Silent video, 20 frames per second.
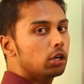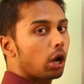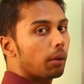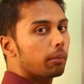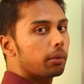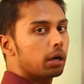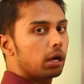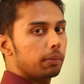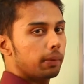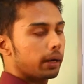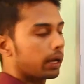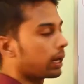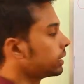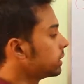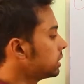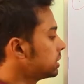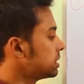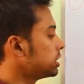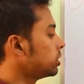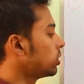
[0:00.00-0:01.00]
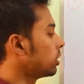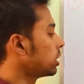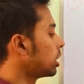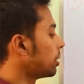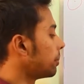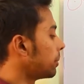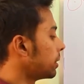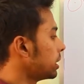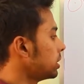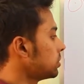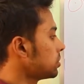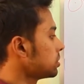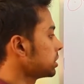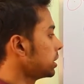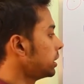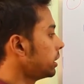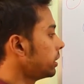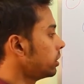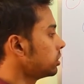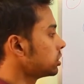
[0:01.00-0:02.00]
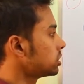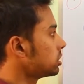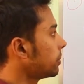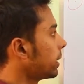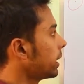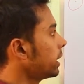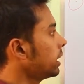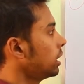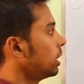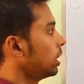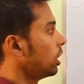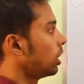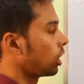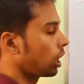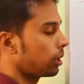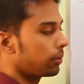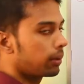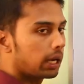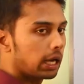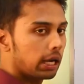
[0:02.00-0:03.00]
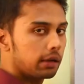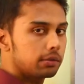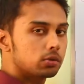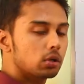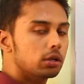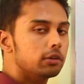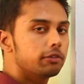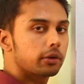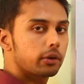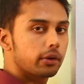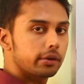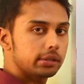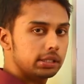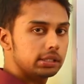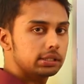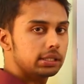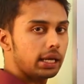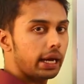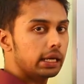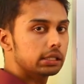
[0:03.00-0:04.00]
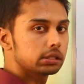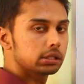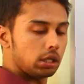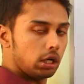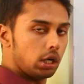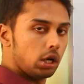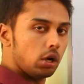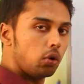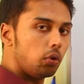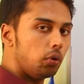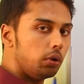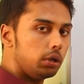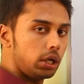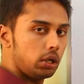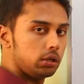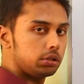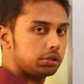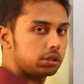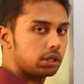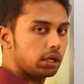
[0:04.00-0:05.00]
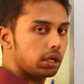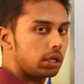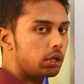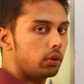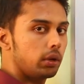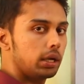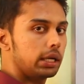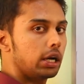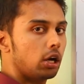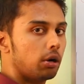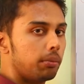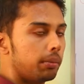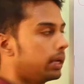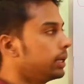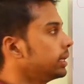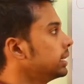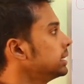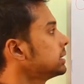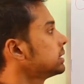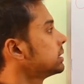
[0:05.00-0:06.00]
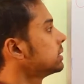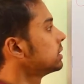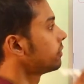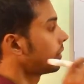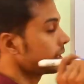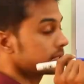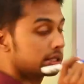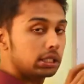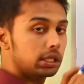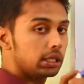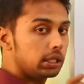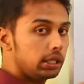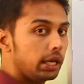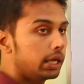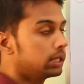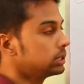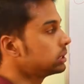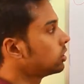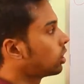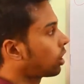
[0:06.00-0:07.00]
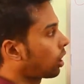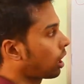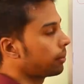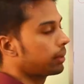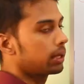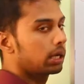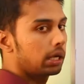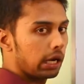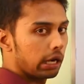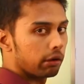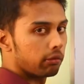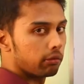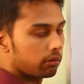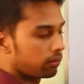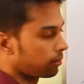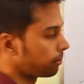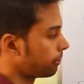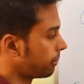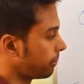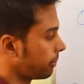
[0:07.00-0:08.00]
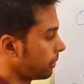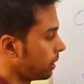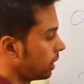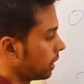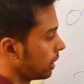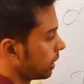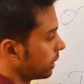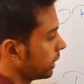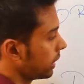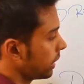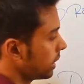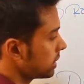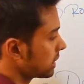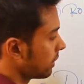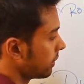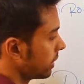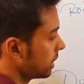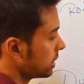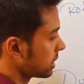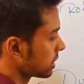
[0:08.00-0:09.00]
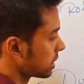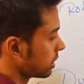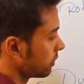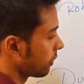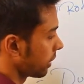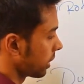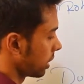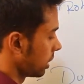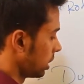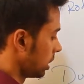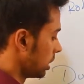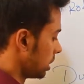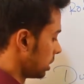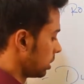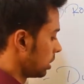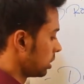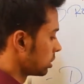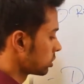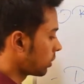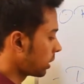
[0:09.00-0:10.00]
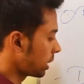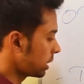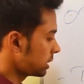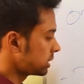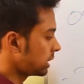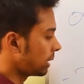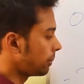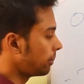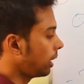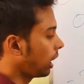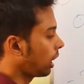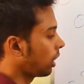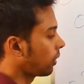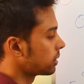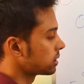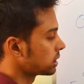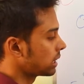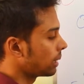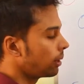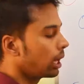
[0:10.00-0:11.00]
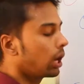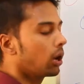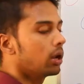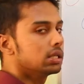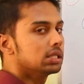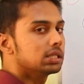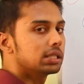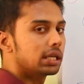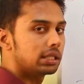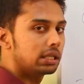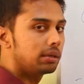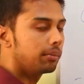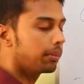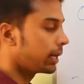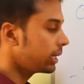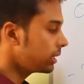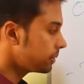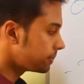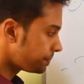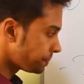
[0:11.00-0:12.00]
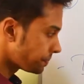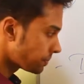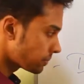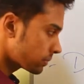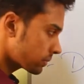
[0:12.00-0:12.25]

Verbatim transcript: nominal power. This is dual government. This was introduced by Robert Clive. So if a question is asked, who introduced dual government, is first in India is Robert Clive. Here is seventeen sixty-five. So what is double allowance? Double allowance is nothing but